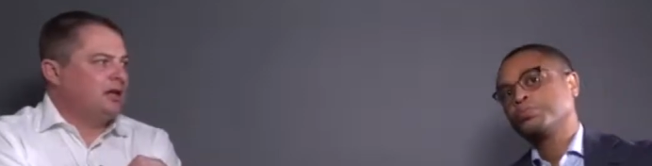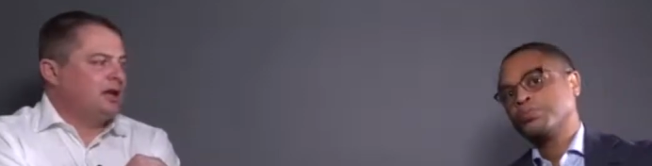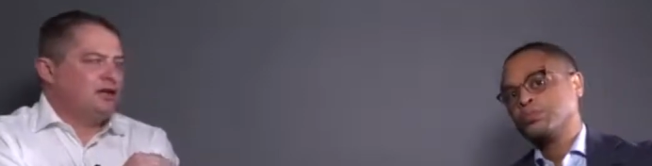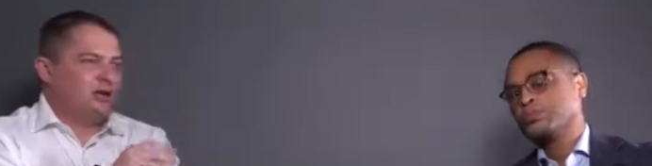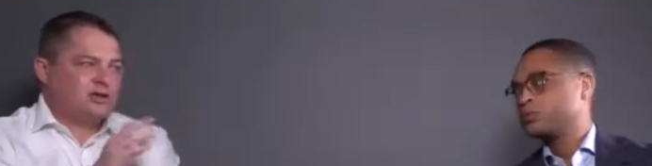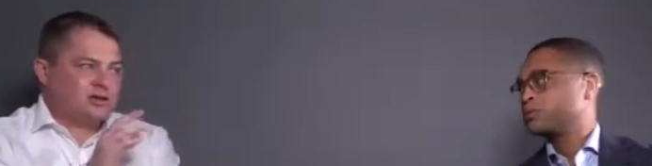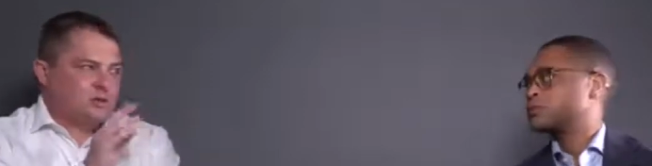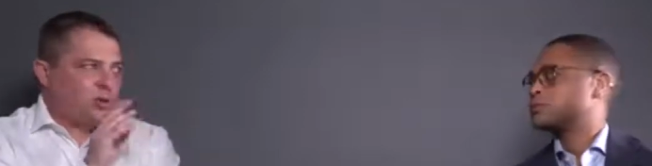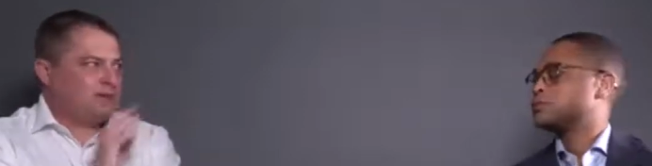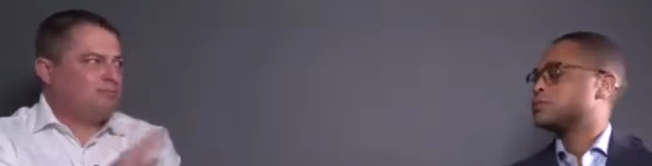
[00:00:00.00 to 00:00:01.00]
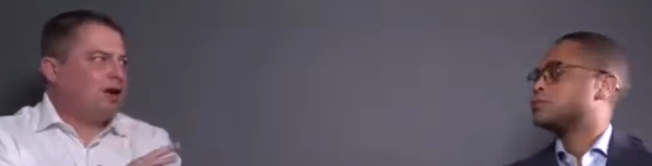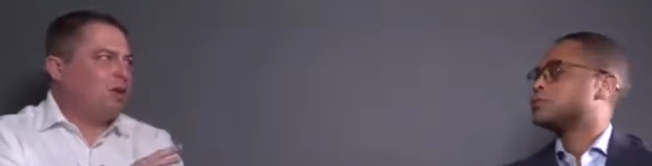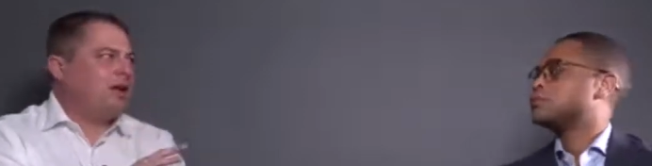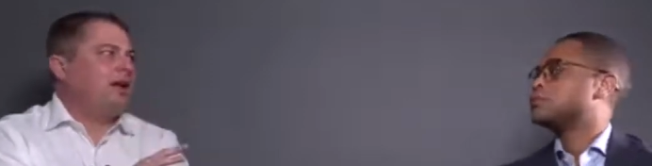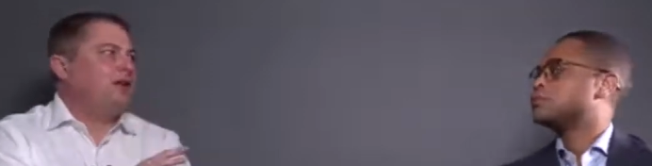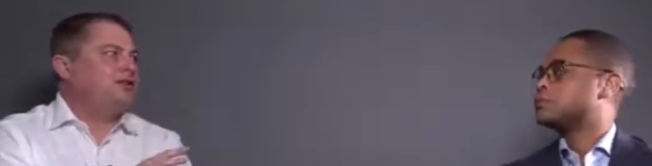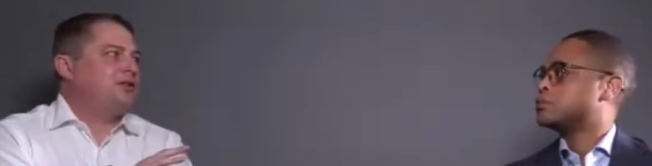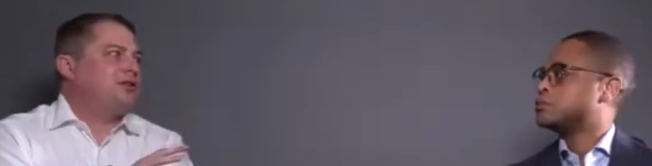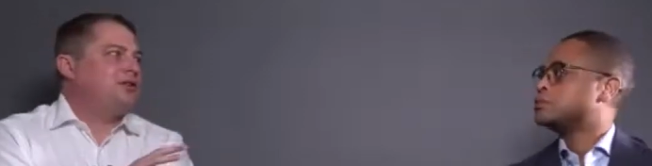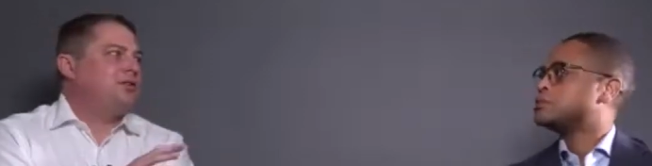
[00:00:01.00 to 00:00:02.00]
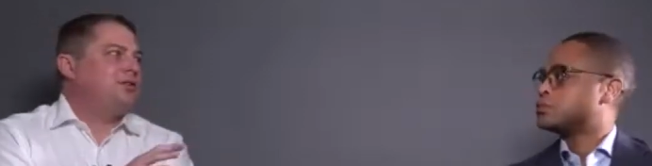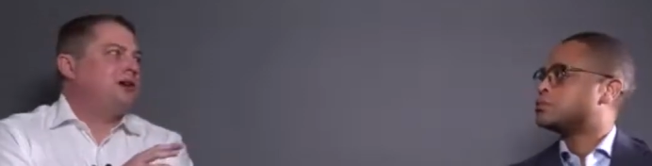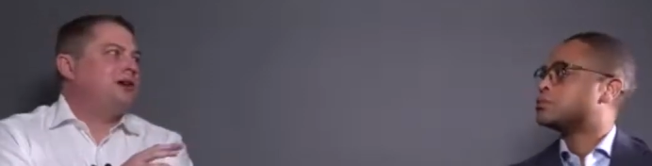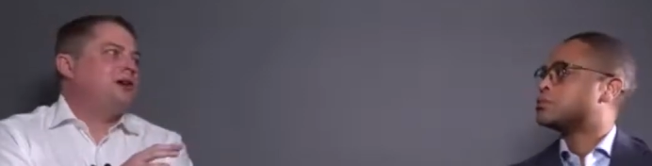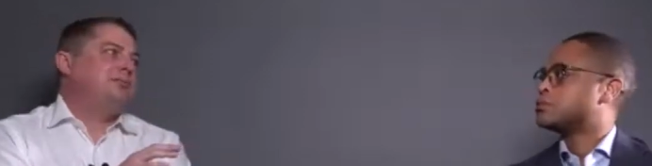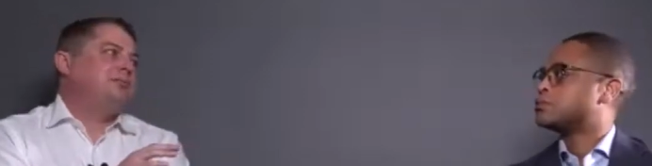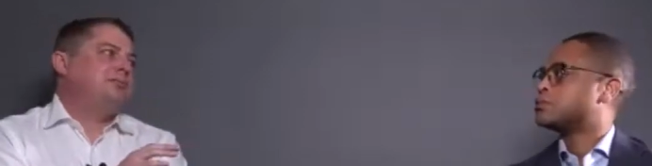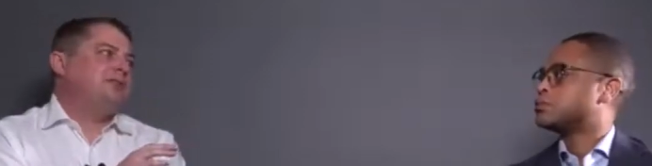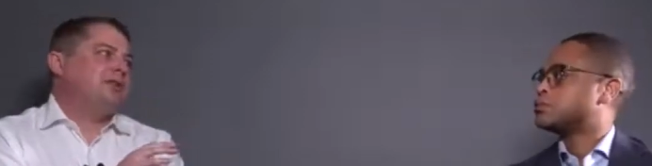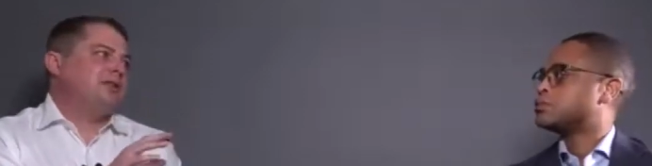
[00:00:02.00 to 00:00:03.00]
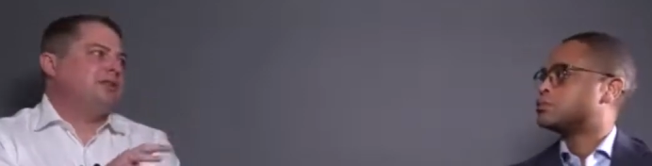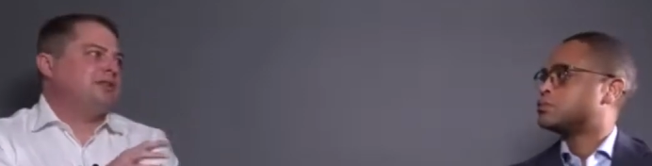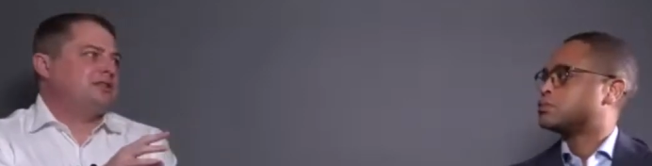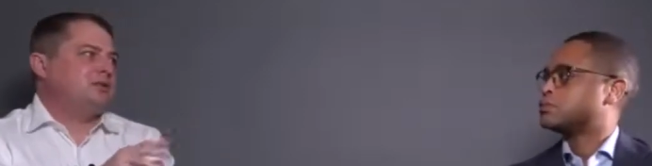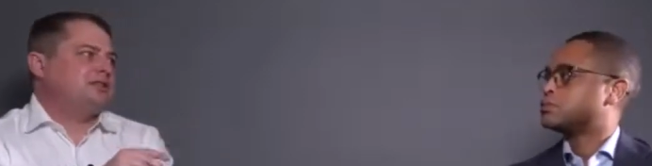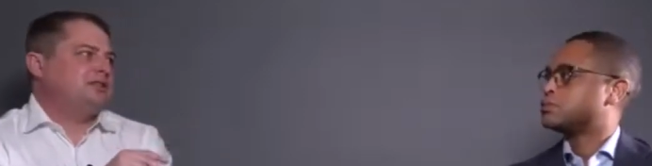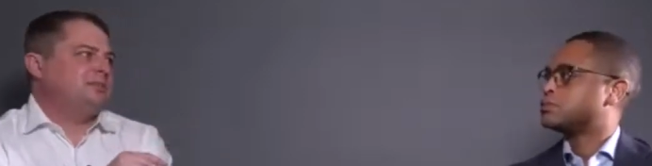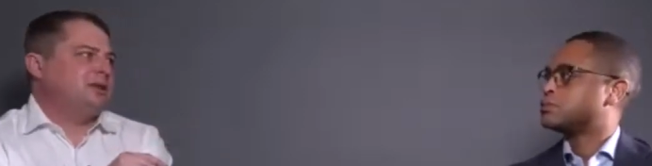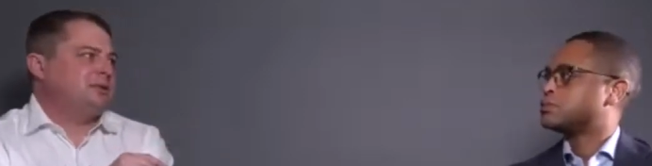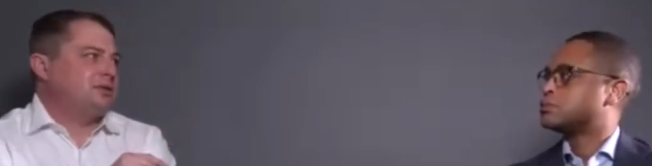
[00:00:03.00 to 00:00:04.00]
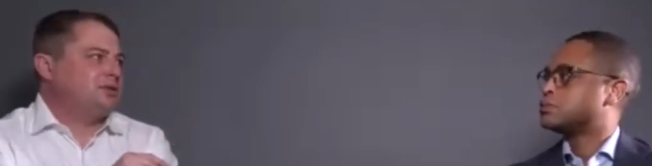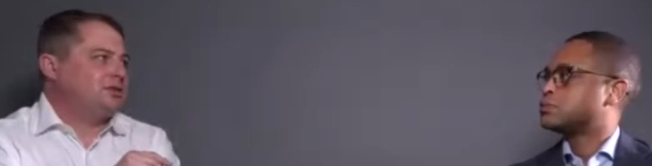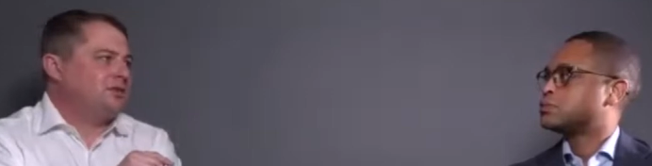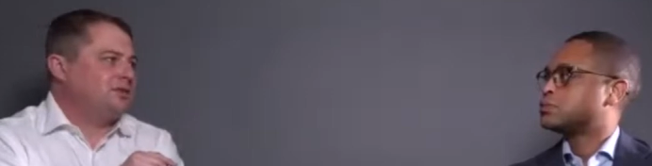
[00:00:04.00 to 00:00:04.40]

Speaker 1: Not quite my wheelhouse though, um, so I think that's a question better posed to, to